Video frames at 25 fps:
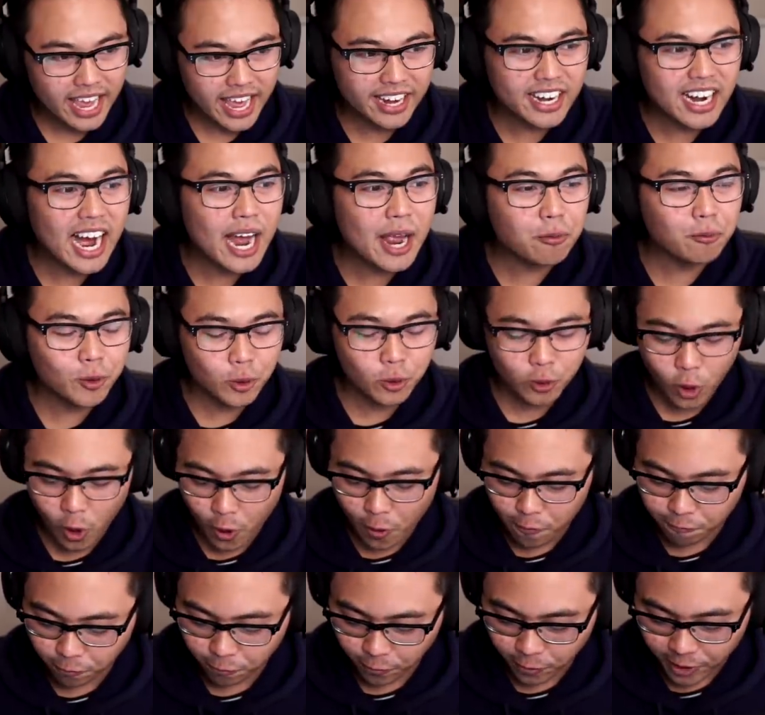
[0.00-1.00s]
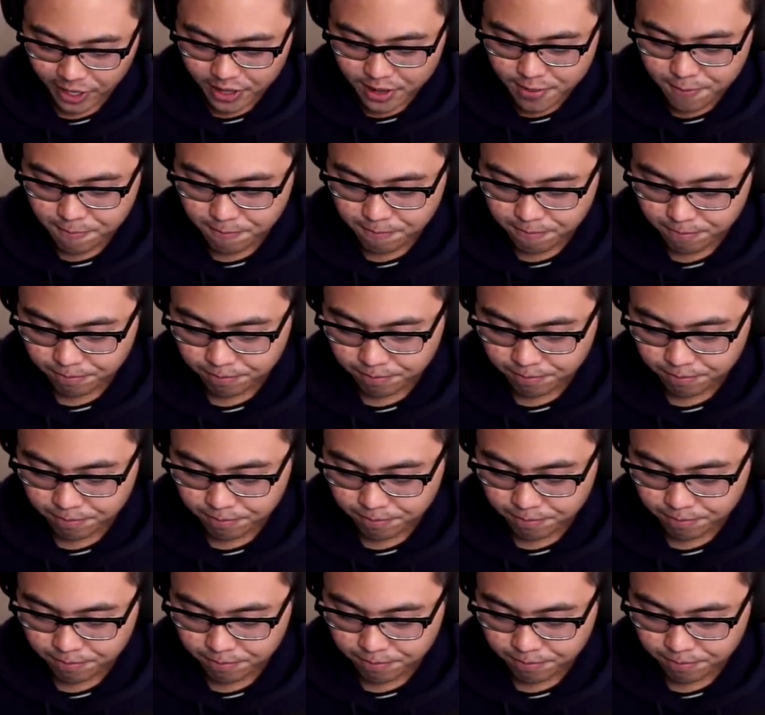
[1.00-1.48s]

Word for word: And I will go for it.